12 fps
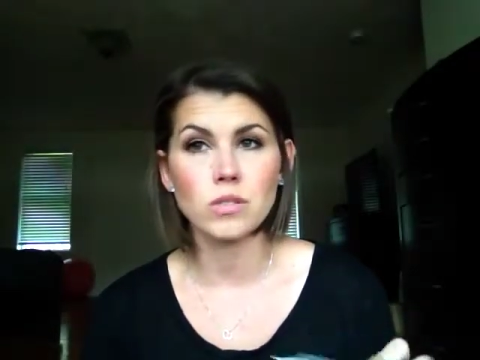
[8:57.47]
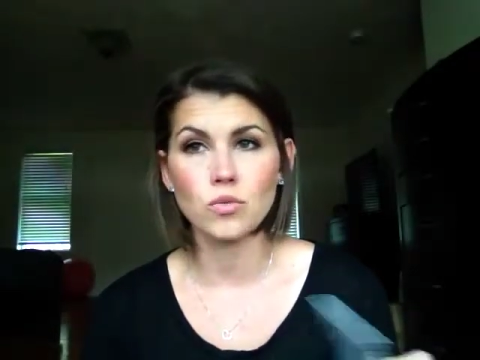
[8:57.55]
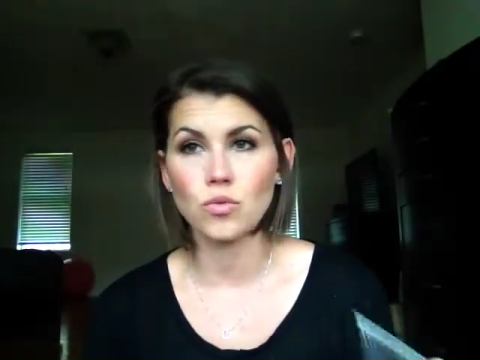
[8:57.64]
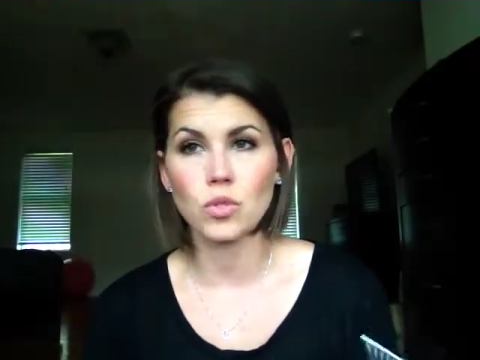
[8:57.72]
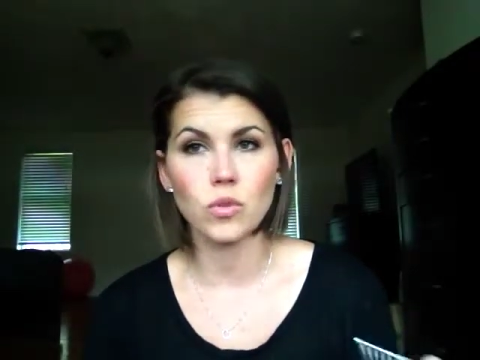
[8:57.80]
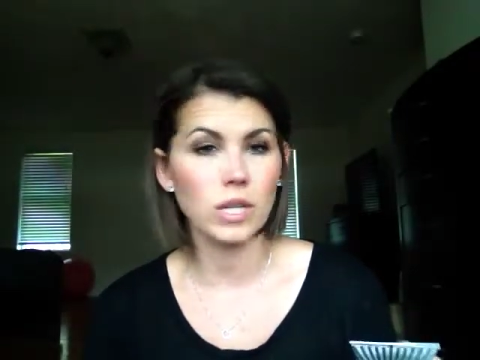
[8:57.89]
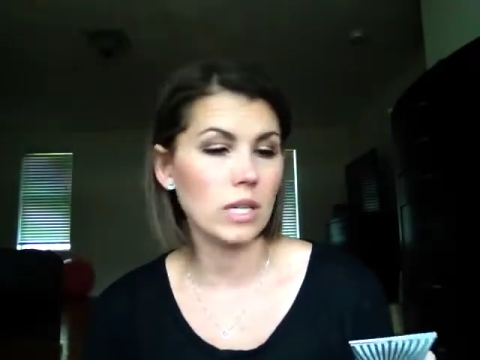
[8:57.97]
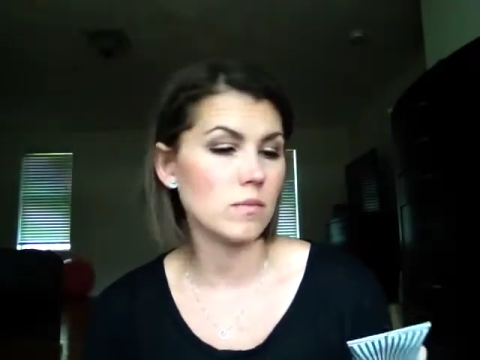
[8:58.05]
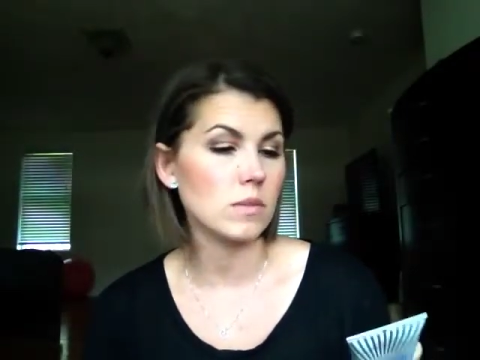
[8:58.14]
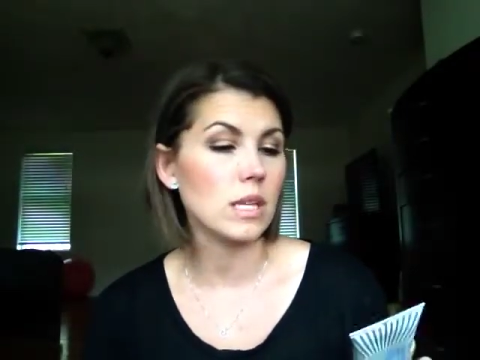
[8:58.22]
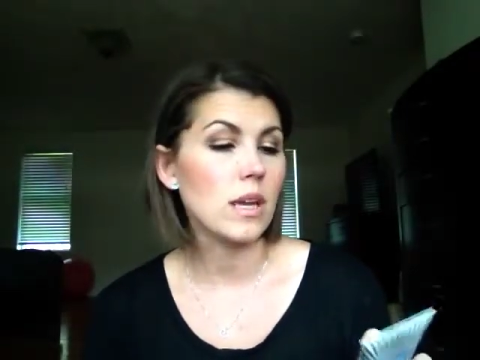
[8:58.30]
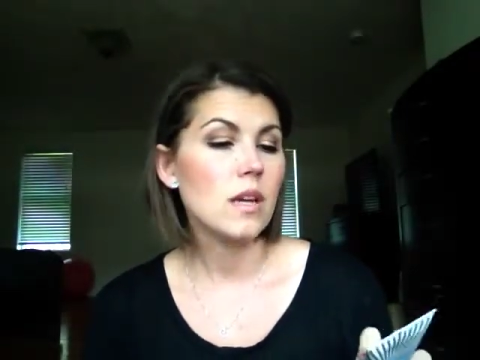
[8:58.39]
those
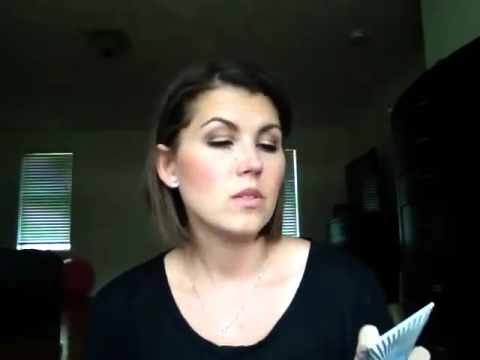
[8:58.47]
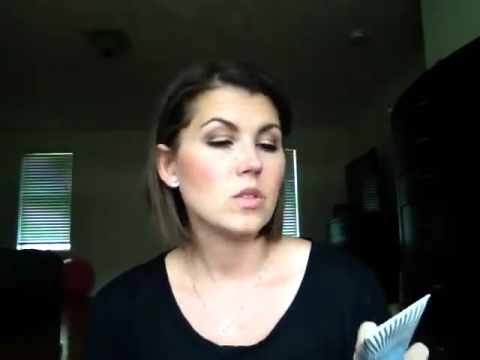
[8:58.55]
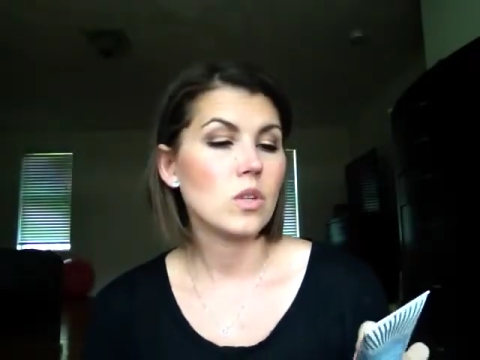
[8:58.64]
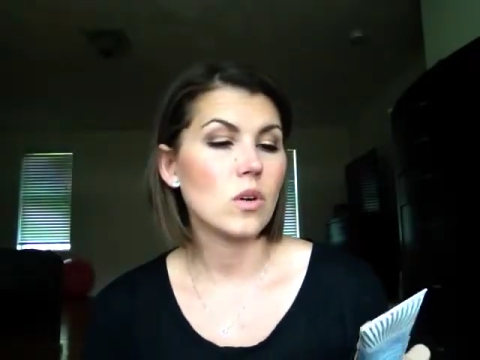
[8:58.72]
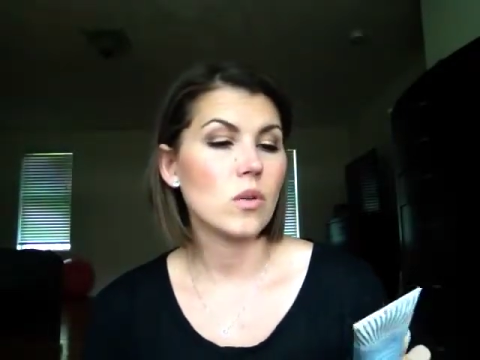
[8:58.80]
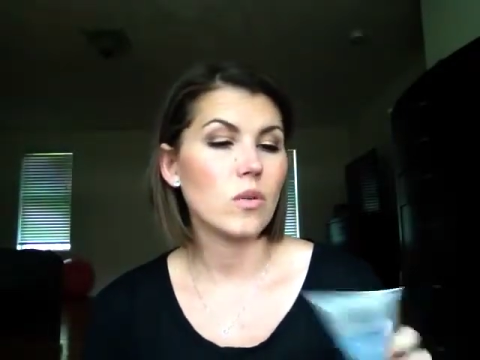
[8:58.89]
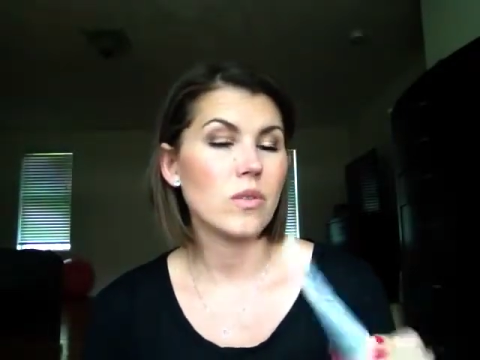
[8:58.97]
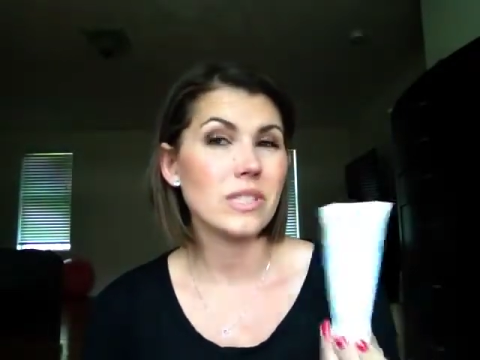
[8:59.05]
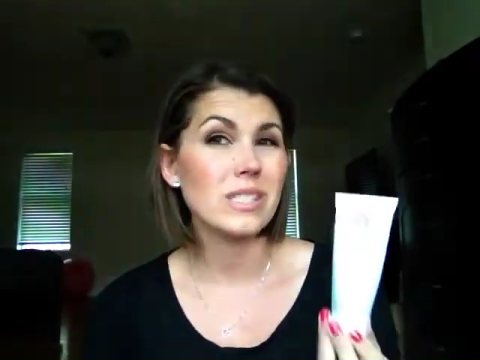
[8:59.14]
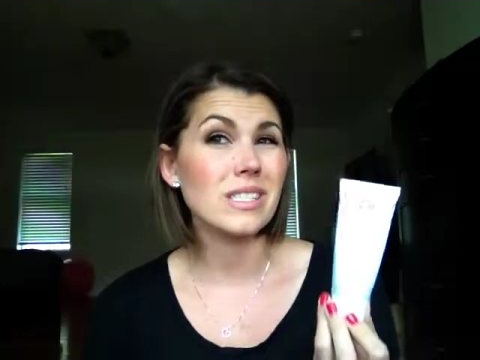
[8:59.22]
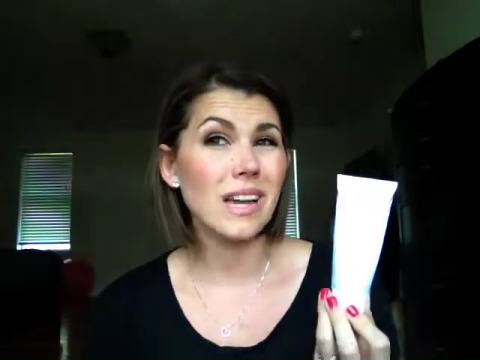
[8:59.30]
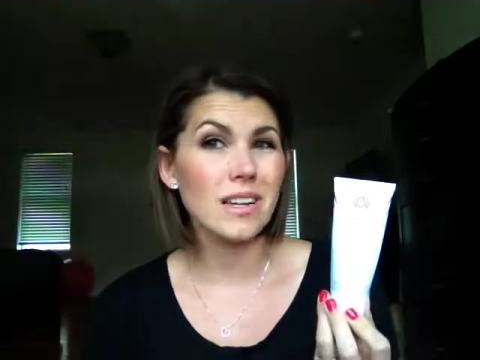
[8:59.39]
creams, so this
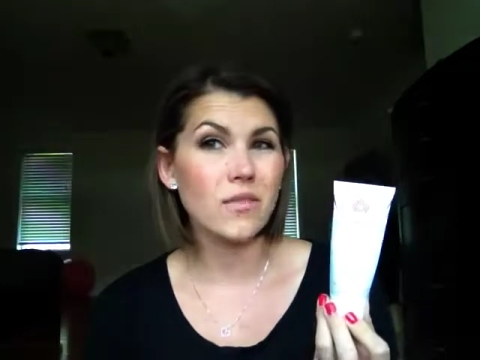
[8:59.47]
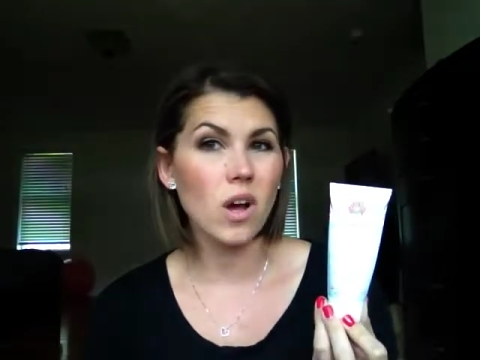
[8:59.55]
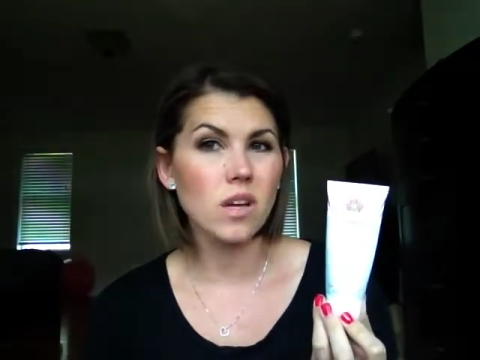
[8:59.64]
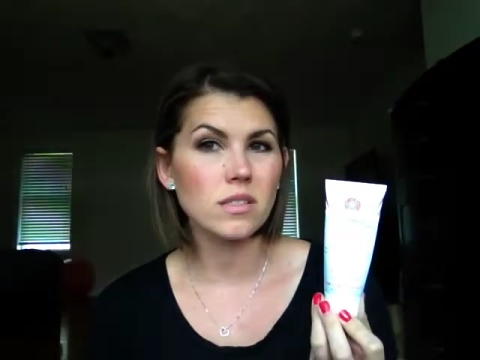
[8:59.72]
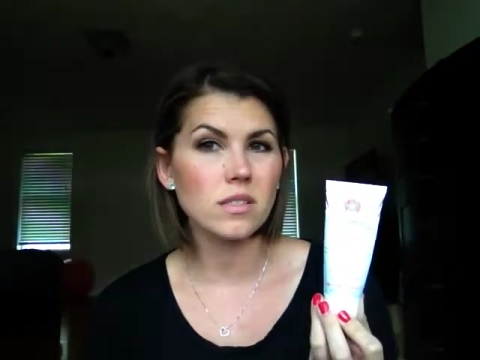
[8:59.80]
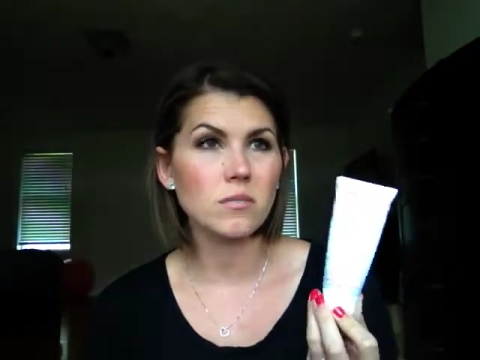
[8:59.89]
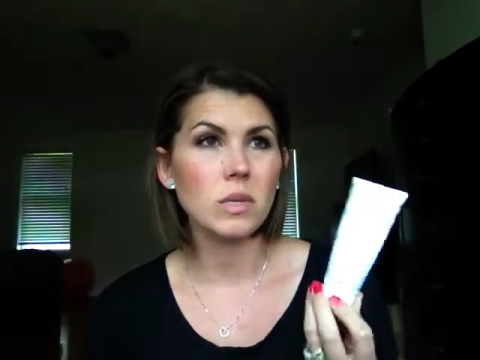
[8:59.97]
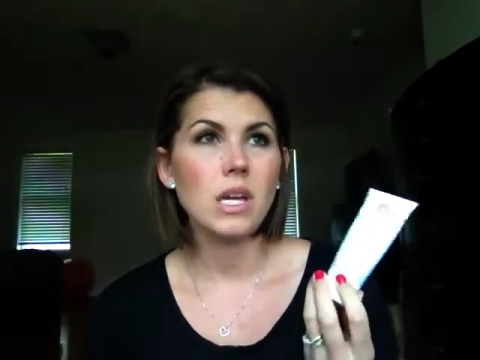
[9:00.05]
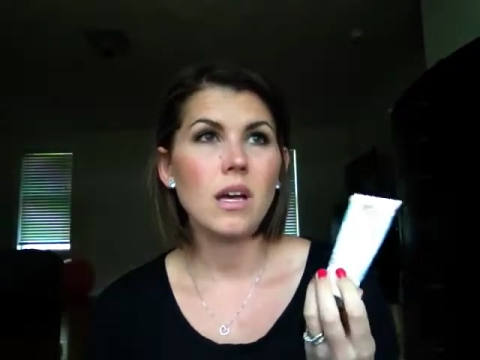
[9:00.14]
is kind of awesome.